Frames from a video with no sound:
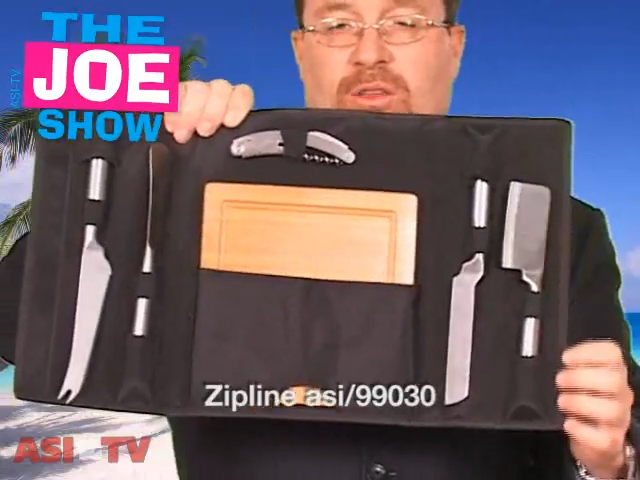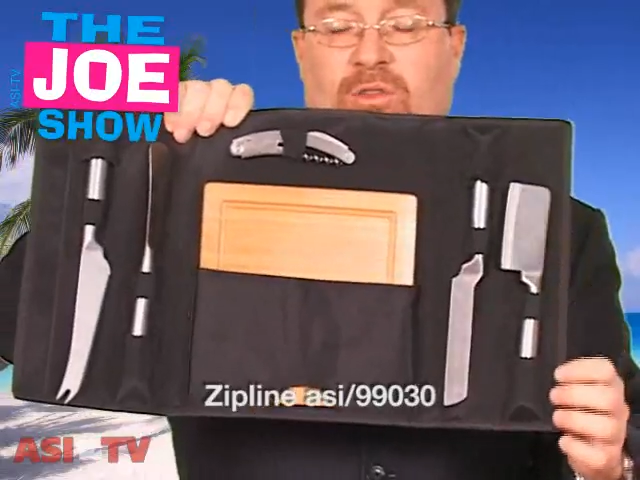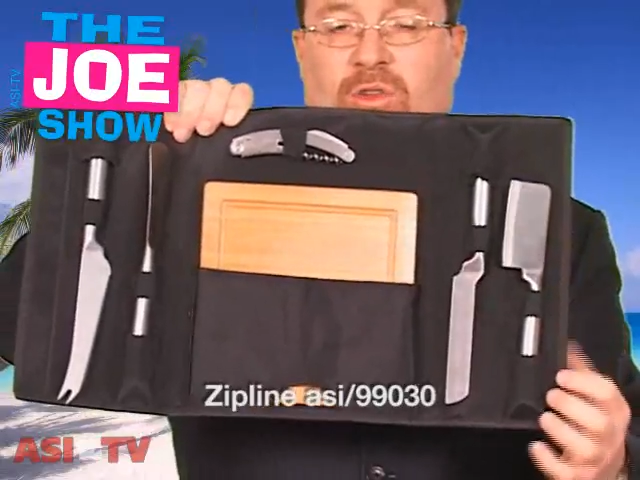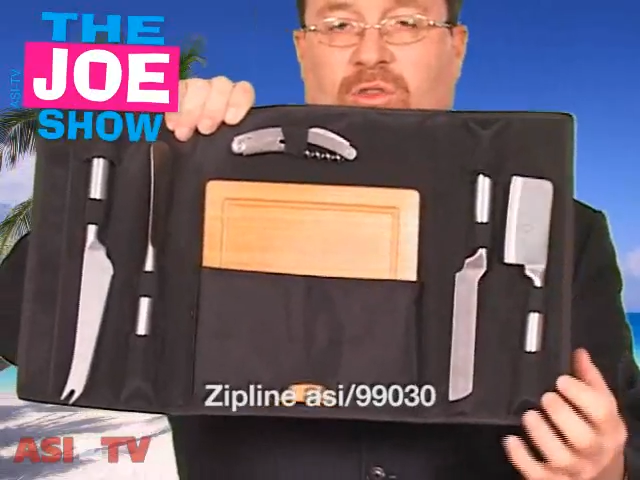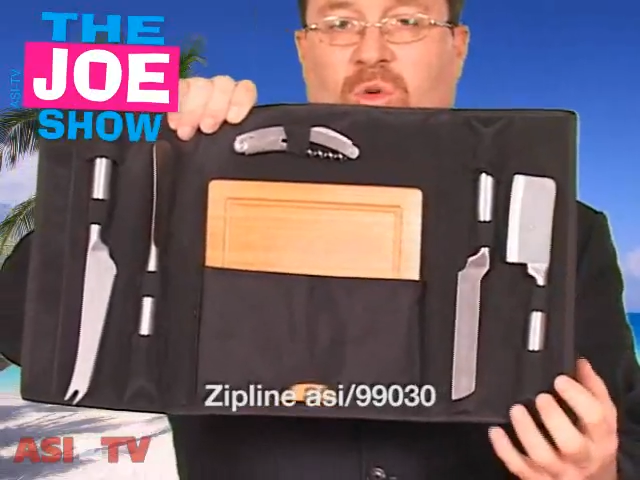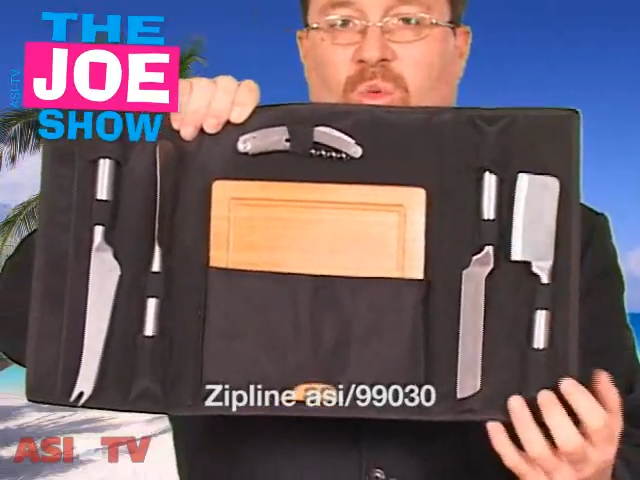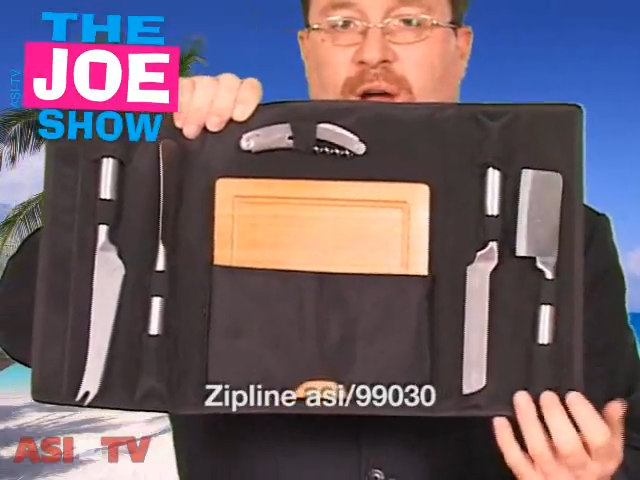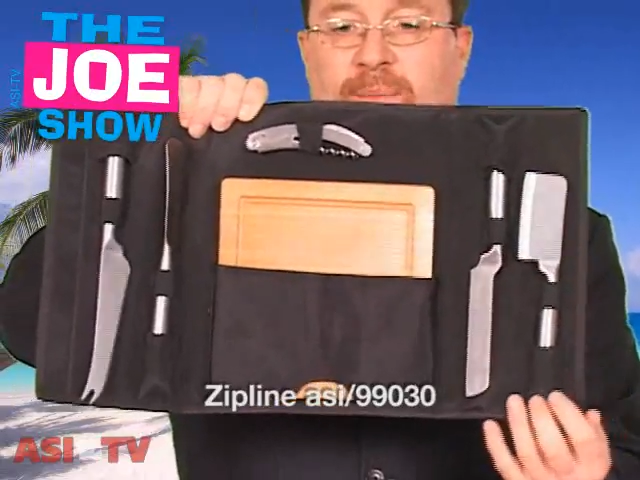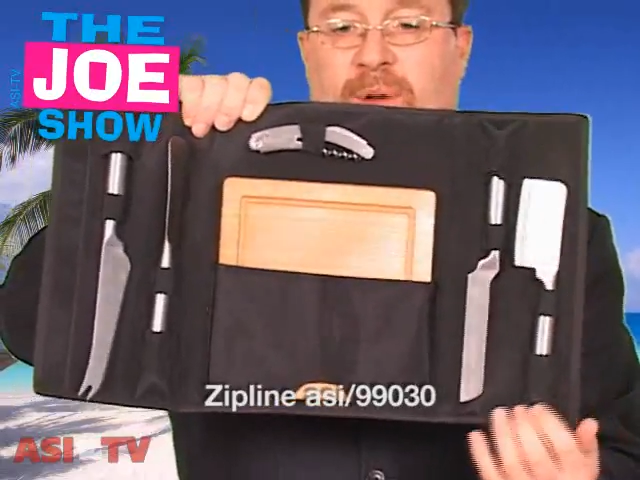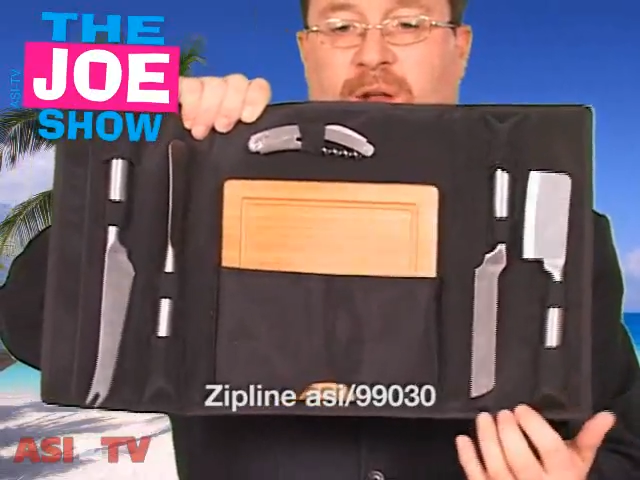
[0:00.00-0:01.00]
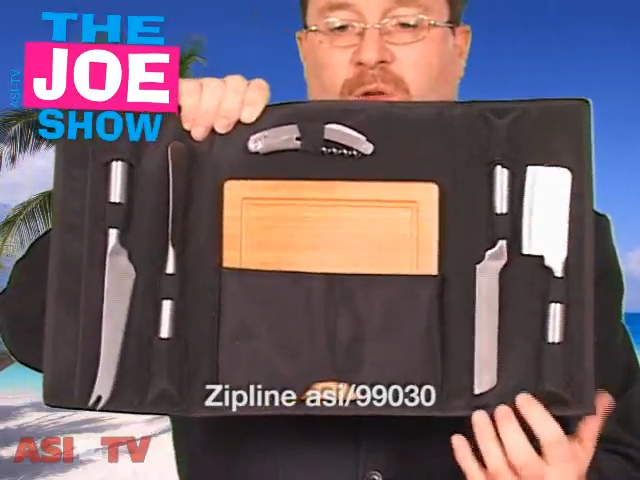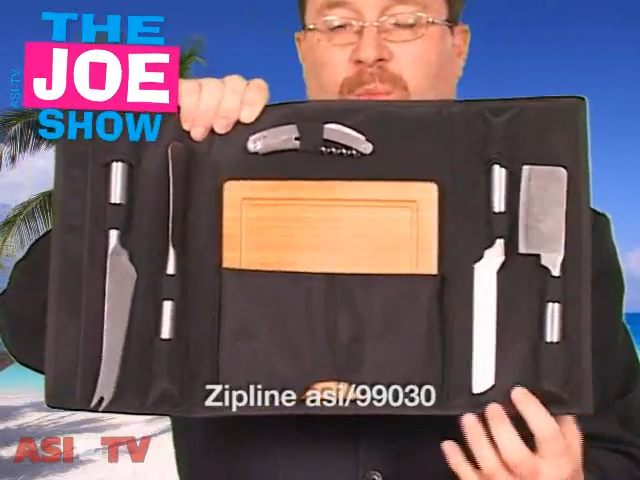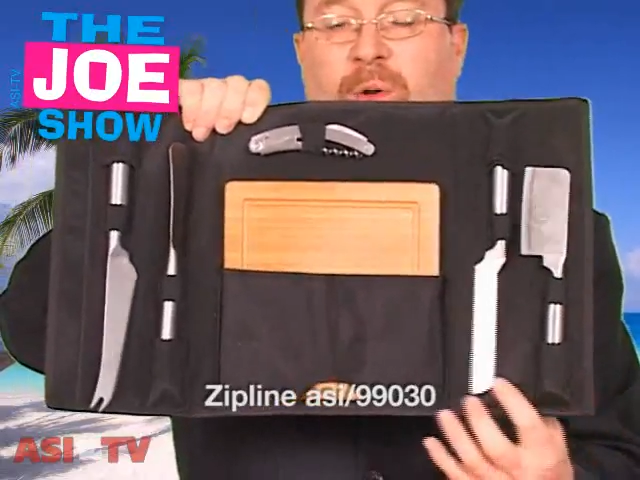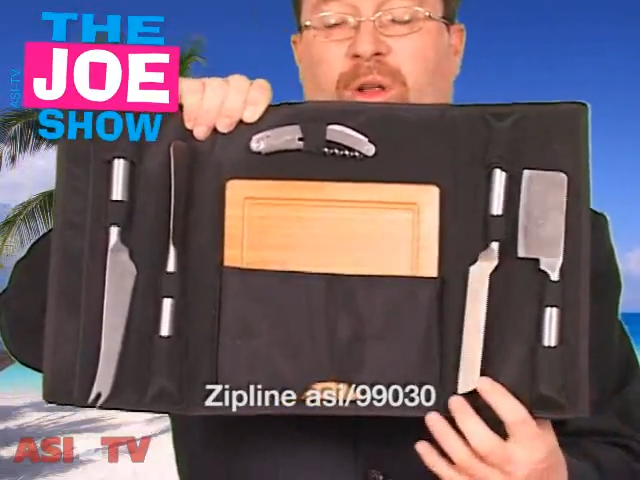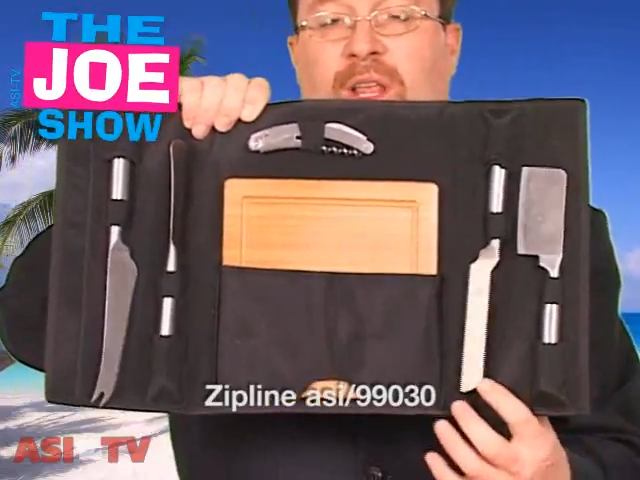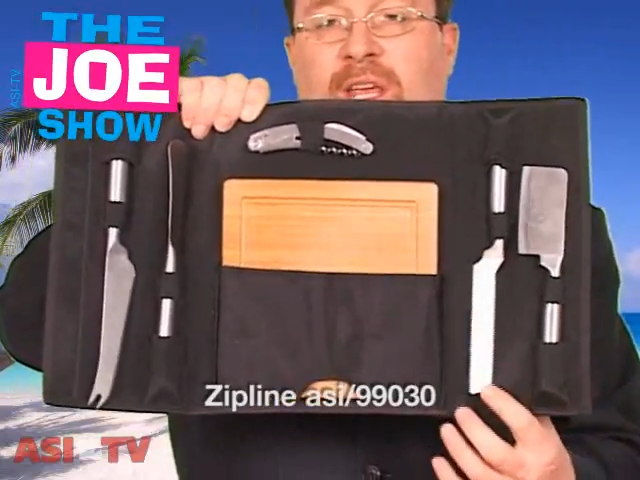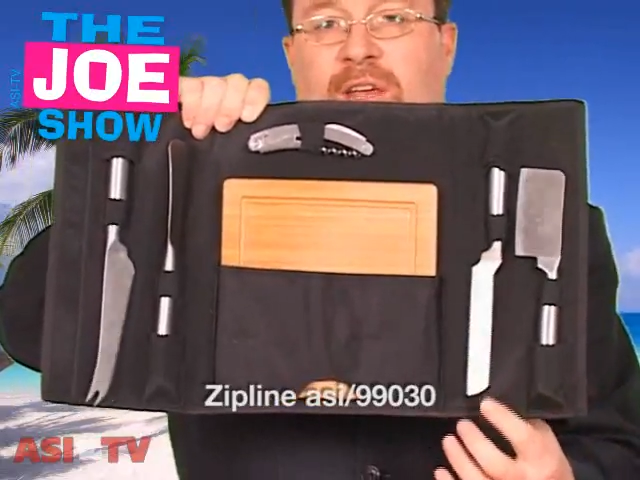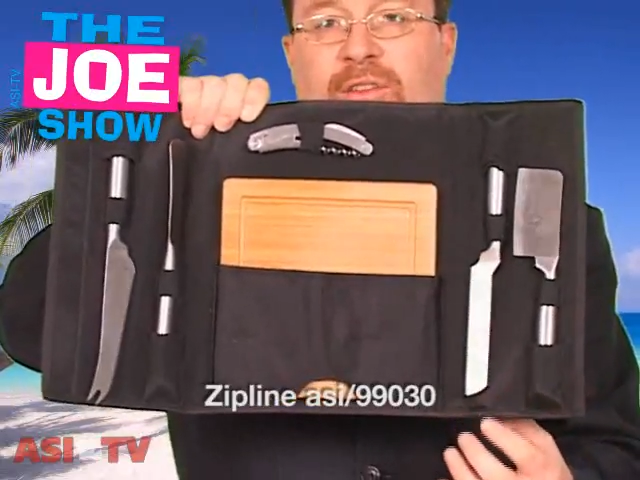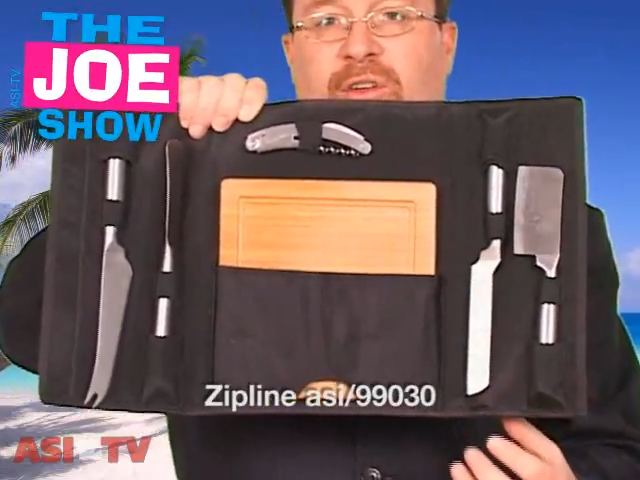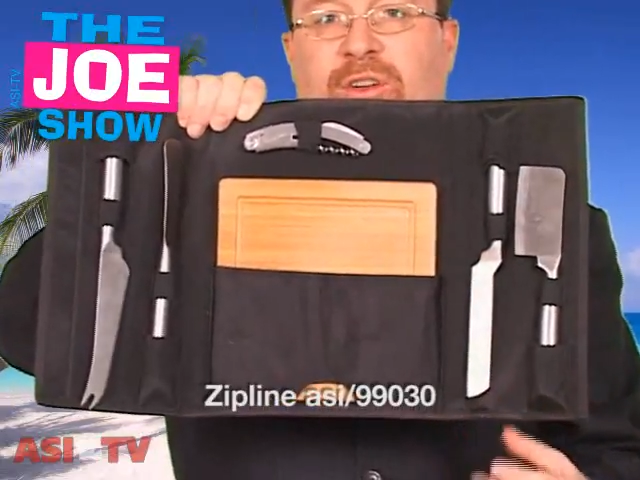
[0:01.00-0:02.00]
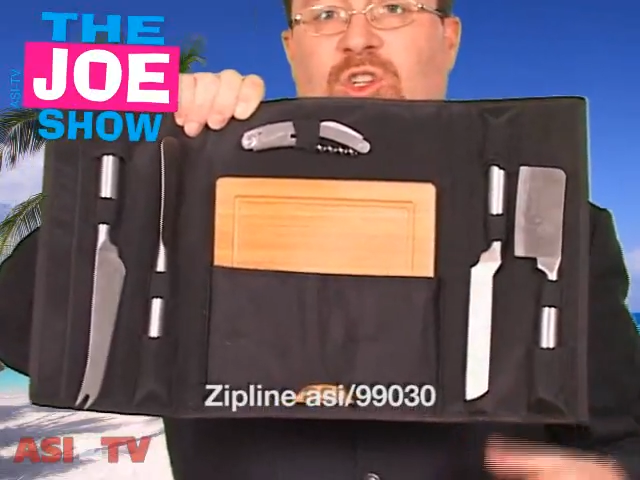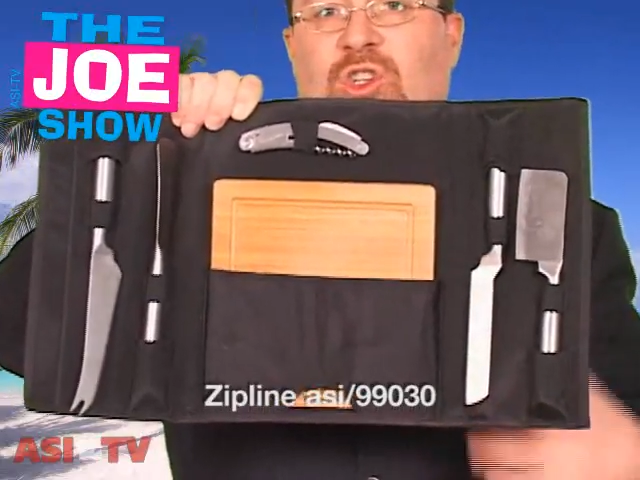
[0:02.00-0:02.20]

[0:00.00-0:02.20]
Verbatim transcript: There's also a wine bottle opener. If you're in a